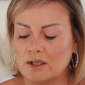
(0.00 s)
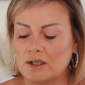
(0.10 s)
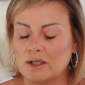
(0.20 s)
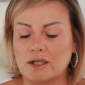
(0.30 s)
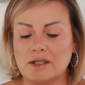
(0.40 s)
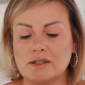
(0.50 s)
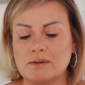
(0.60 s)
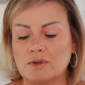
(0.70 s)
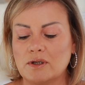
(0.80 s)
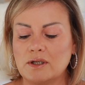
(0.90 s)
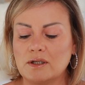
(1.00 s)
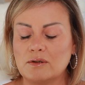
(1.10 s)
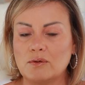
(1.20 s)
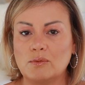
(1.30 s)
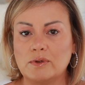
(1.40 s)
Okay, so I'm going in
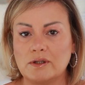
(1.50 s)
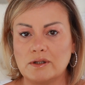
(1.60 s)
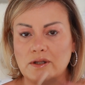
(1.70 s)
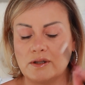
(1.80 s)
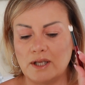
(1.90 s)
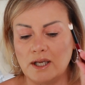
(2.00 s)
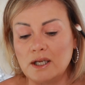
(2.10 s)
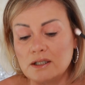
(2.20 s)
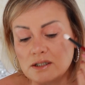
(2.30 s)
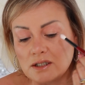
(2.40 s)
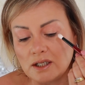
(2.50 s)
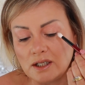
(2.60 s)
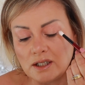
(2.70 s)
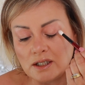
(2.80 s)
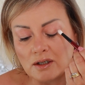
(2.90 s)
with that,
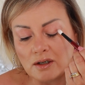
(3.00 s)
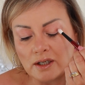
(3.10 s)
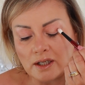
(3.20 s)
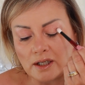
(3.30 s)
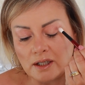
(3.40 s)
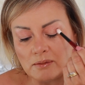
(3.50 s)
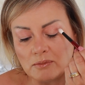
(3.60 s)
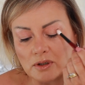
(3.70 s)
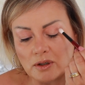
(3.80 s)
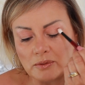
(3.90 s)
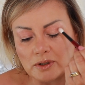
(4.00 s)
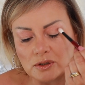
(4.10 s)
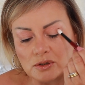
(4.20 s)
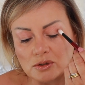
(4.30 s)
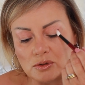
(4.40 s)
and I am
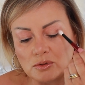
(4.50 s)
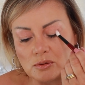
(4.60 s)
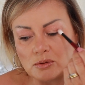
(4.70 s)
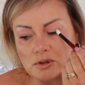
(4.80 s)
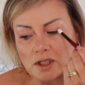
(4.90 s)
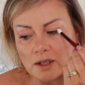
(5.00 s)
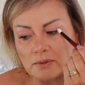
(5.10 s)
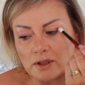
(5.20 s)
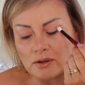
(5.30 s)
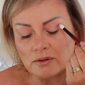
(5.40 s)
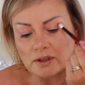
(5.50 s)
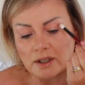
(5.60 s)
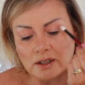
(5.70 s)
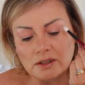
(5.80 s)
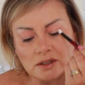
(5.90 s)
going to tap that on the
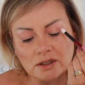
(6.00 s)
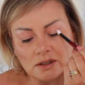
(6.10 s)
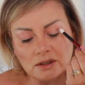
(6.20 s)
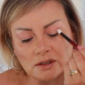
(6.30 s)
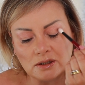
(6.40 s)
outer